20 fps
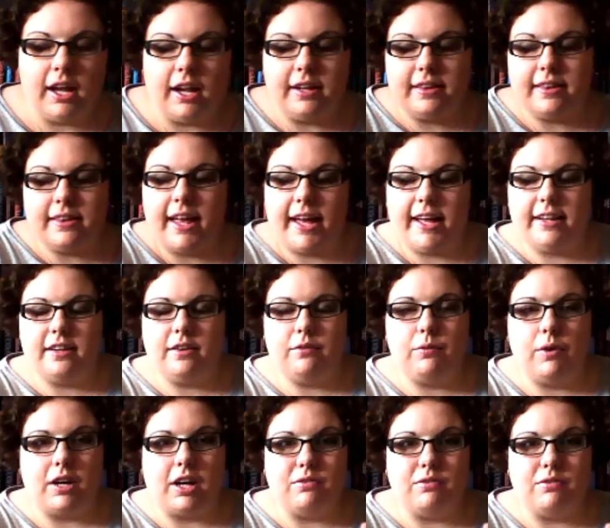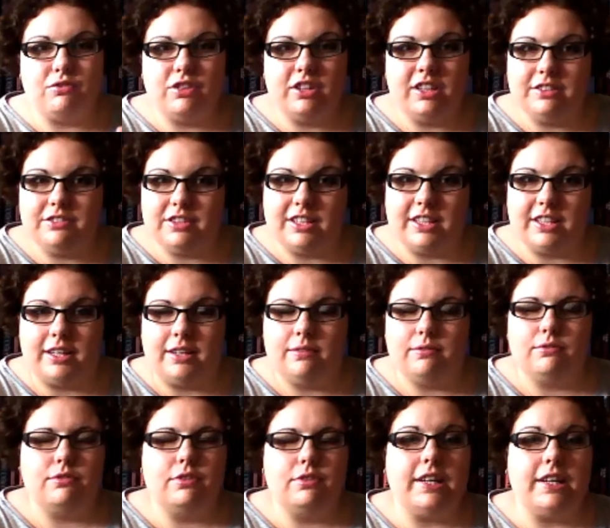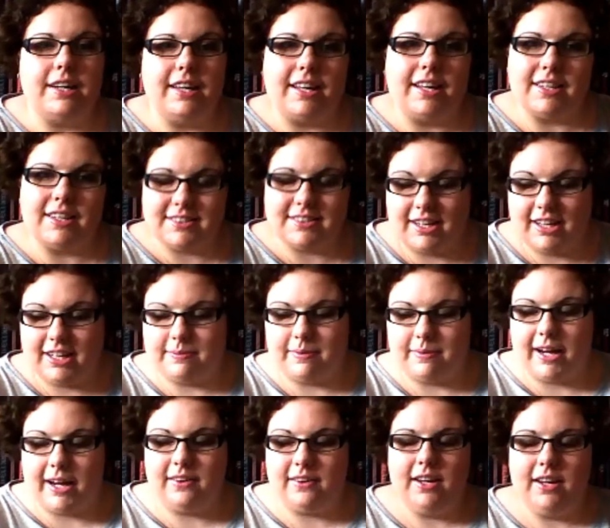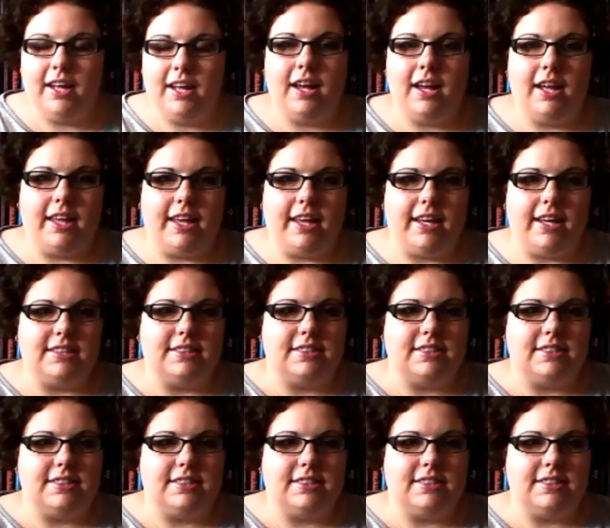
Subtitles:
Then what I'm really, really, really excited about is